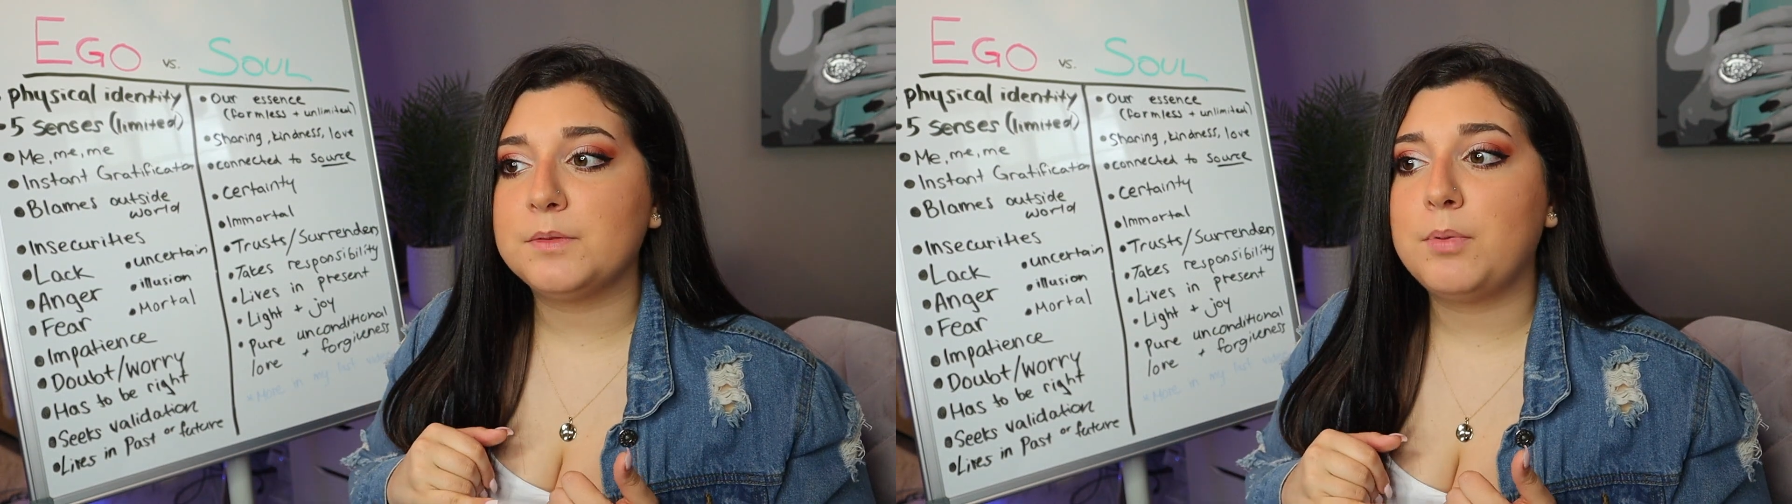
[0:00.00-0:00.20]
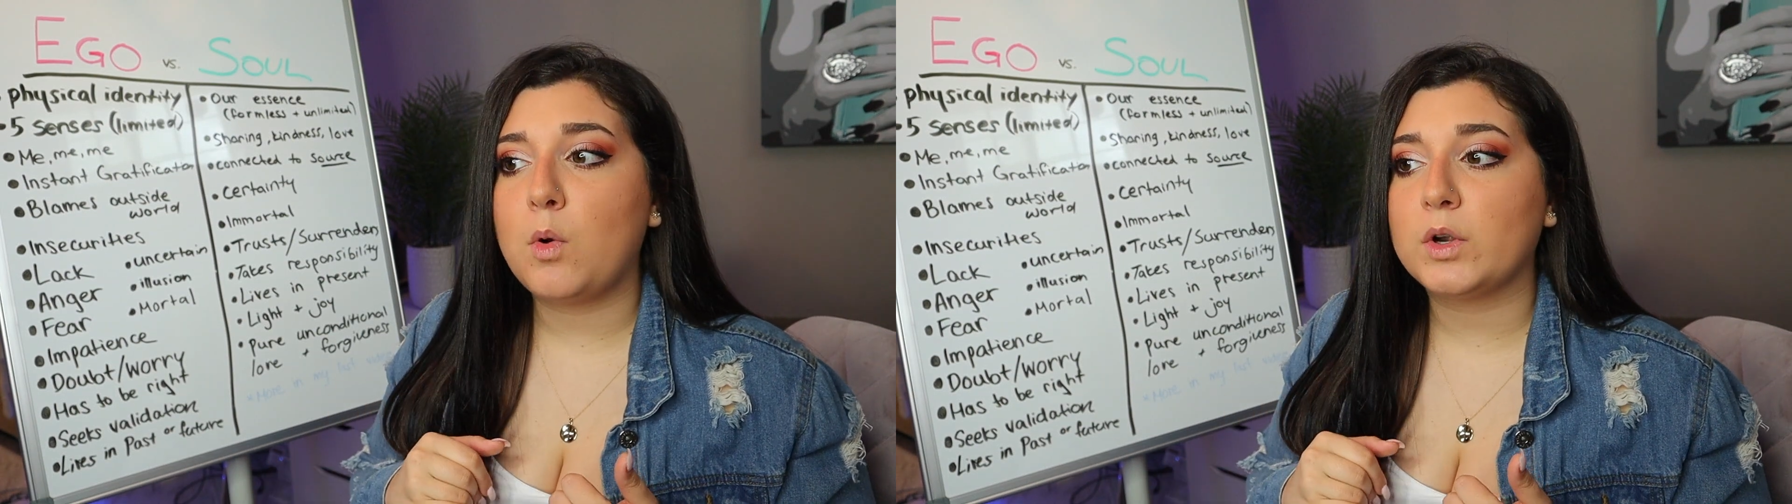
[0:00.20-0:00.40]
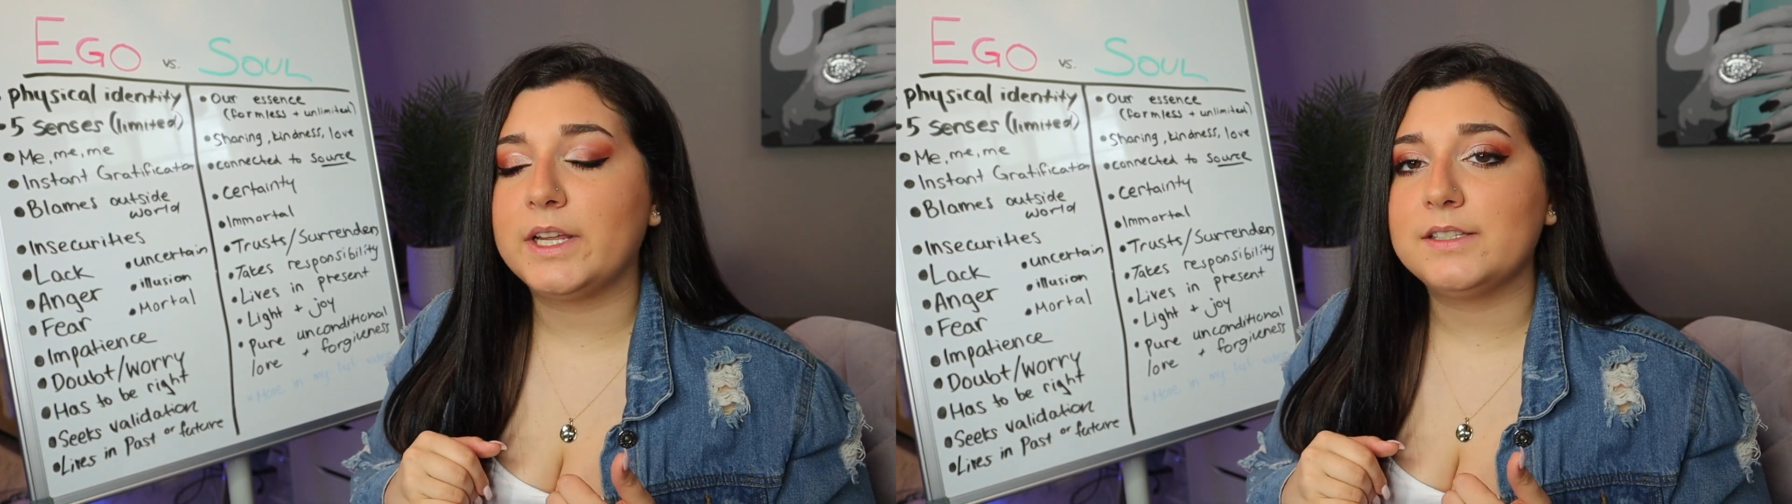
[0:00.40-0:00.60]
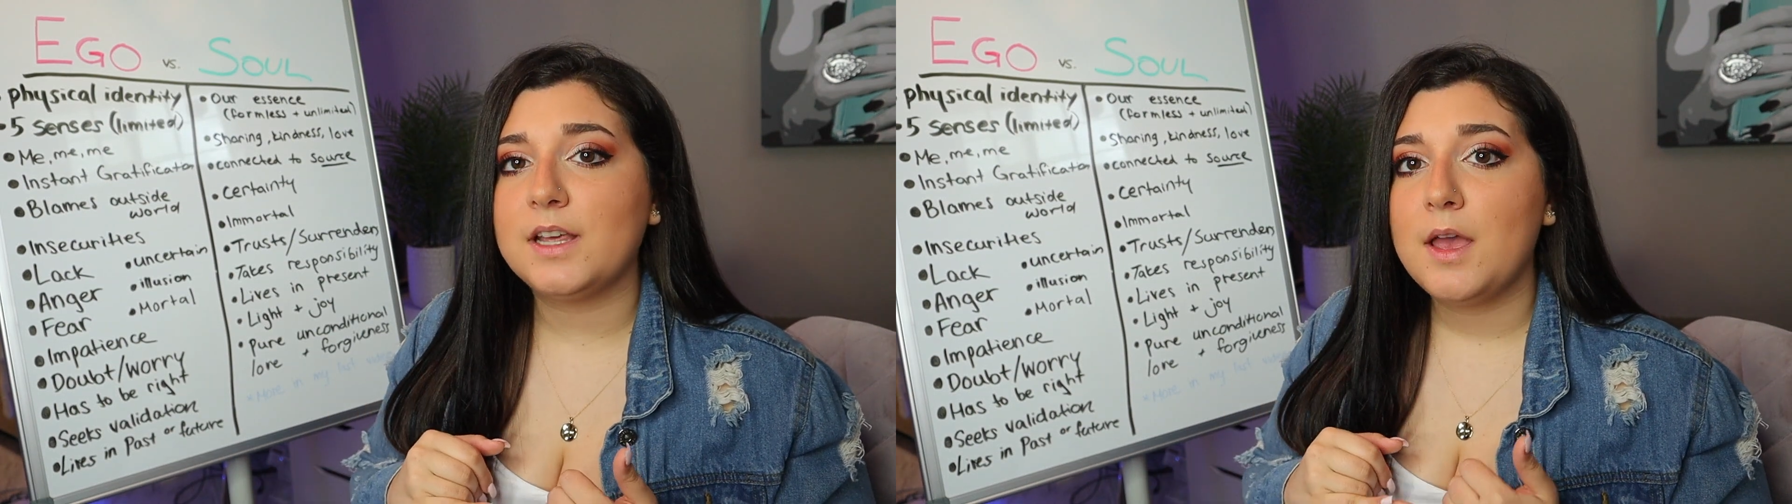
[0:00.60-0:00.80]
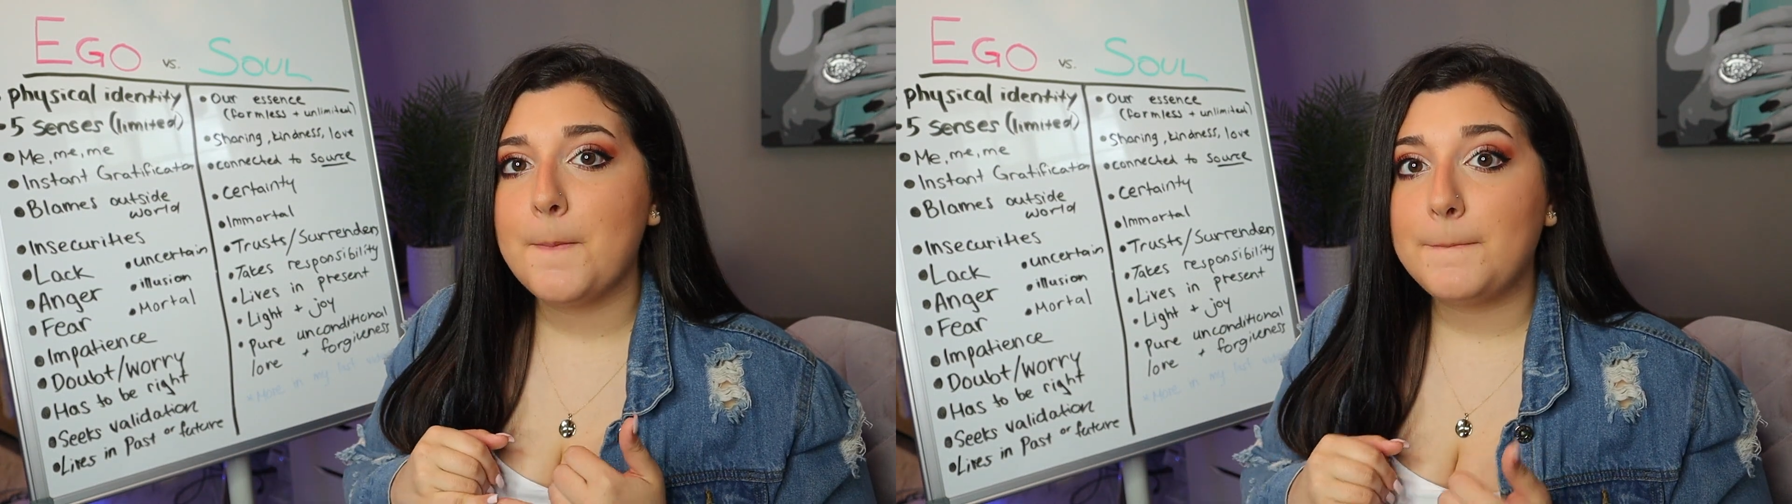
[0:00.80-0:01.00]

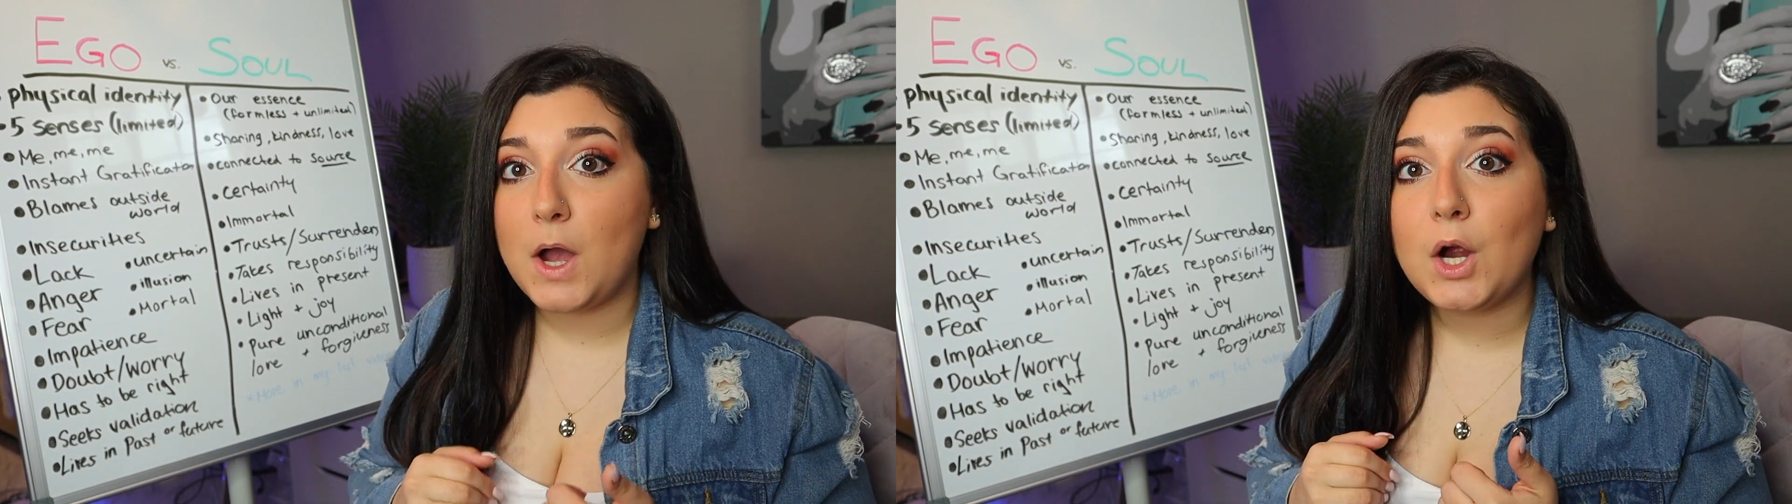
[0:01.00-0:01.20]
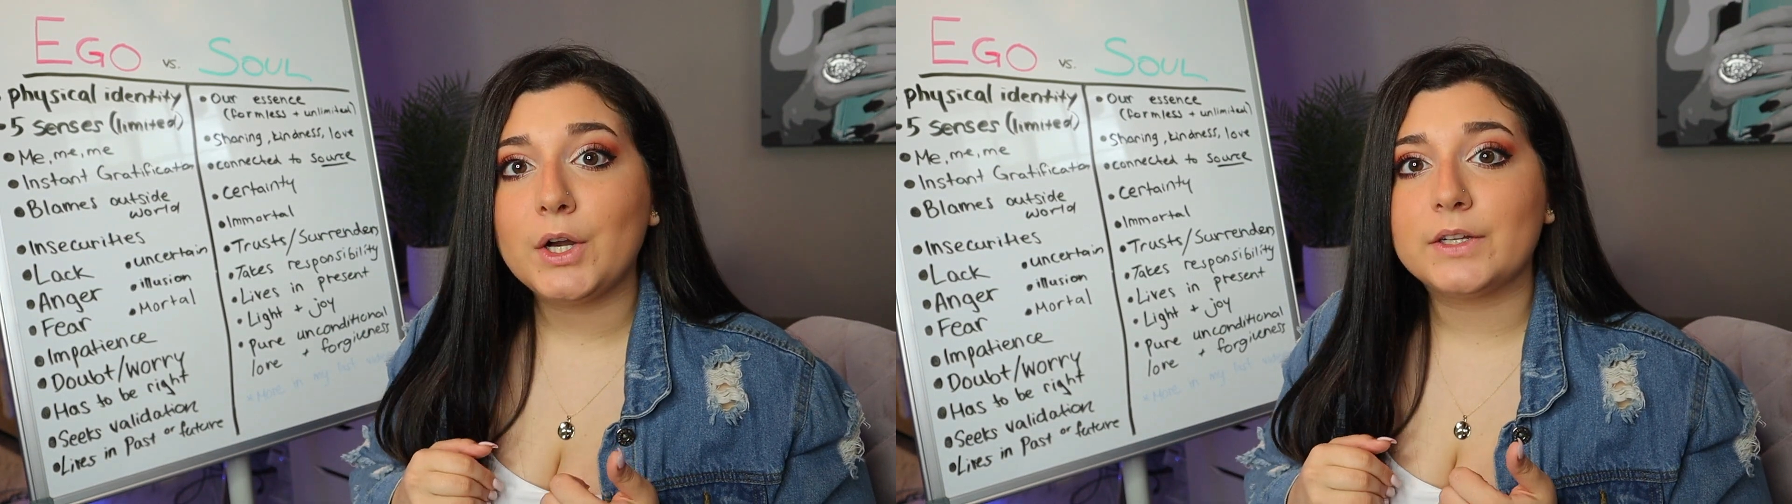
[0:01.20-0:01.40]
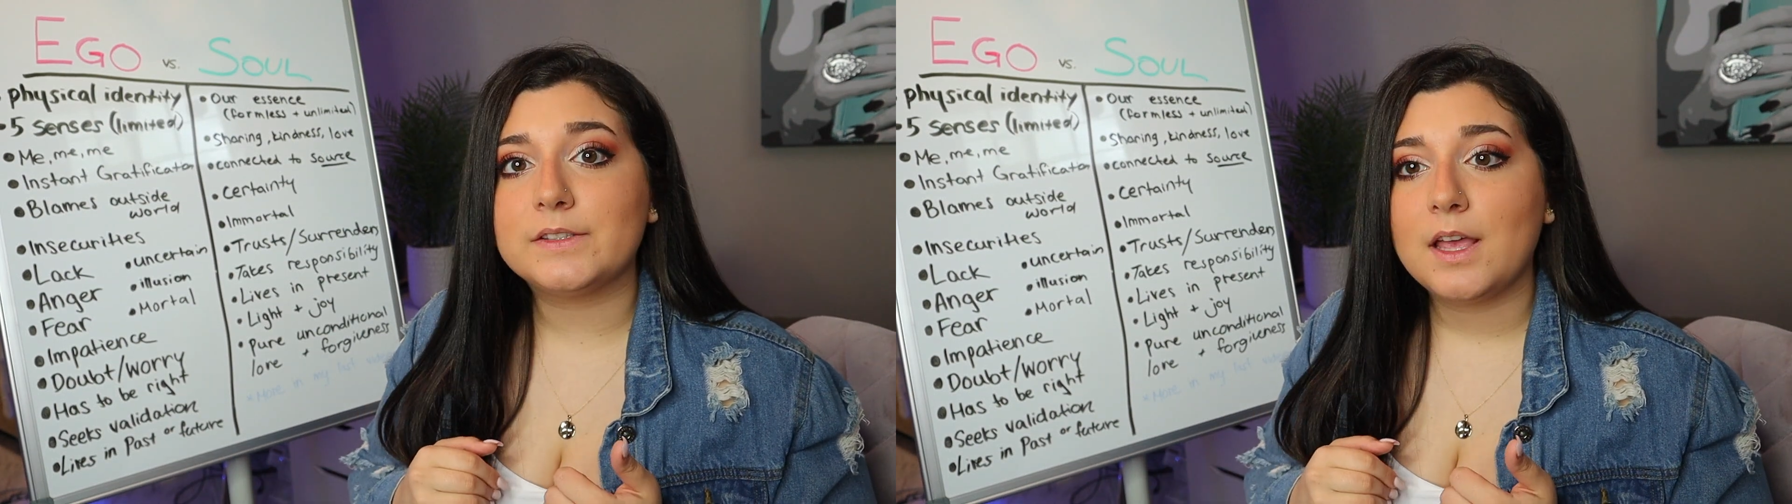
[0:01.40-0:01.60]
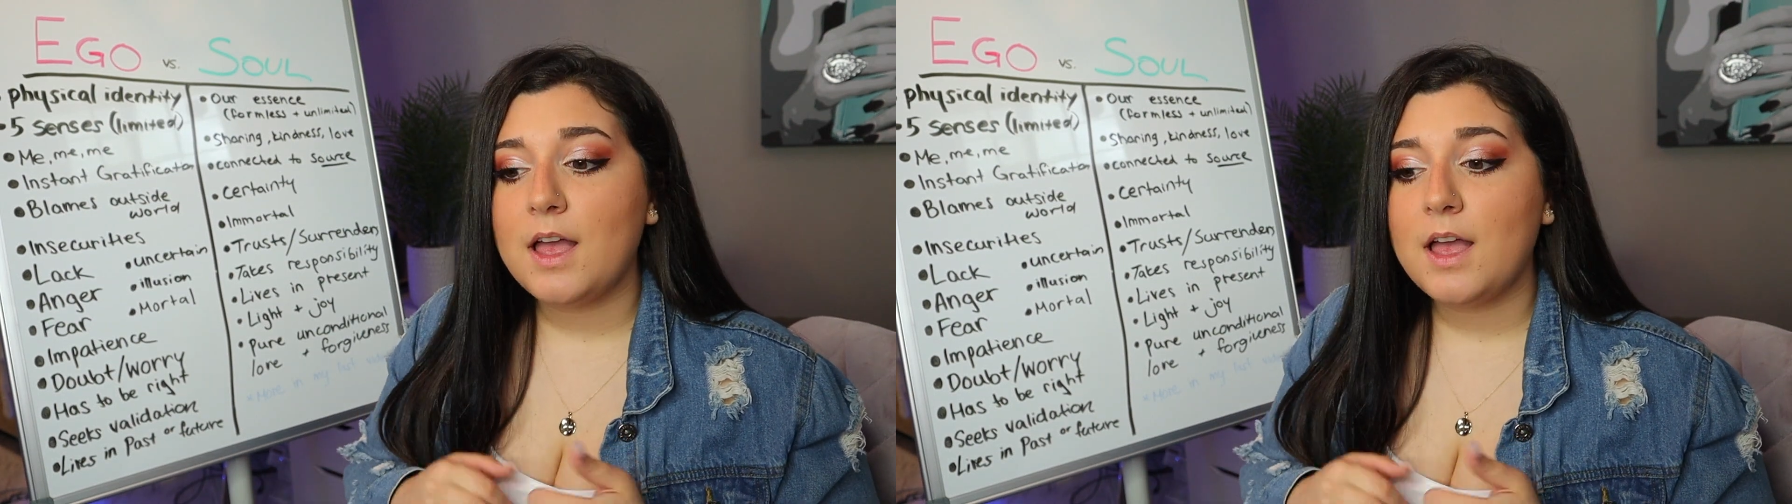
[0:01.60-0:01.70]
important part